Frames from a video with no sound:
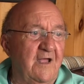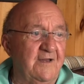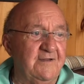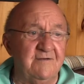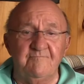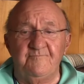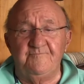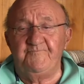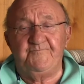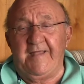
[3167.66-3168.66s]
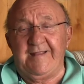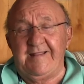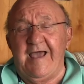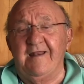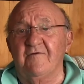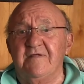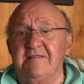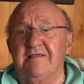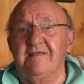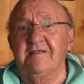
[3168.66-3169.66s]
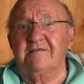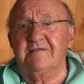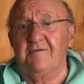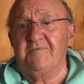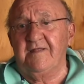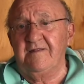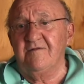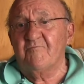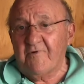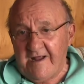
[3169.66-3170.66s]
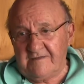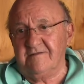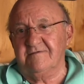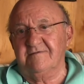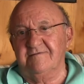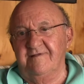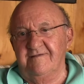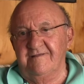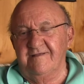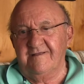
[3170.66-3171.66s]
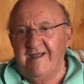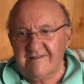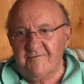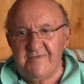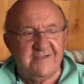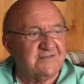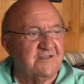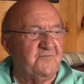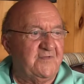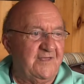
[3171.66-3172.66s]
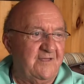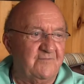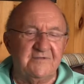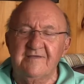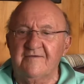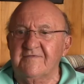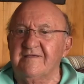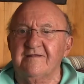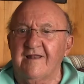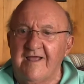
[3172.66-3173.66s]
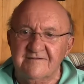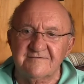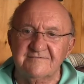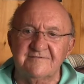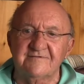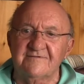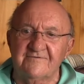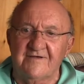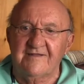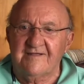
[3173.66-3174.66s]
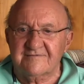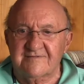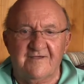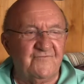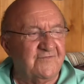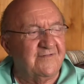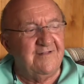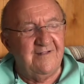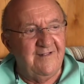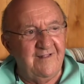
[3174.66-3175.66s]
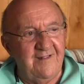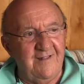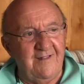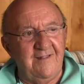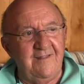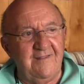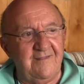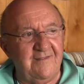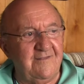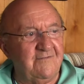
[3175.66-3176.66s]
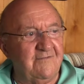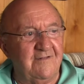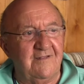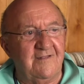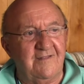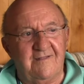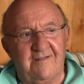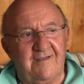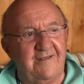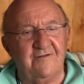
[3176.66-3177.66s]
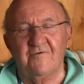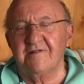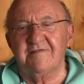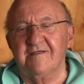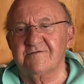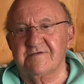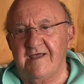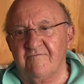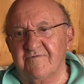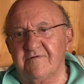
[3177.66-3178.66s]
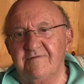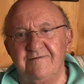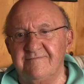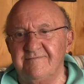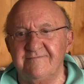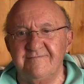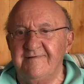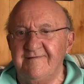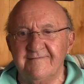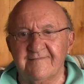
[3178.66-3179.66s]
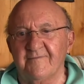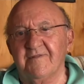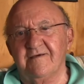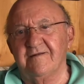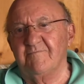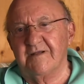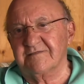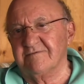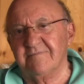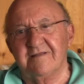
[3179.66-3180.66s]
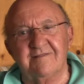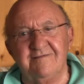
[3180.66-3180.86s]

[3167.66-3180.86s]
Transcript: I didn't I got everything except I didn't practice. I, got to be a CPA, but you have to get a license and do all that stuff. And, and uh, I didn't want to take a job for a couple of hundred bucks a month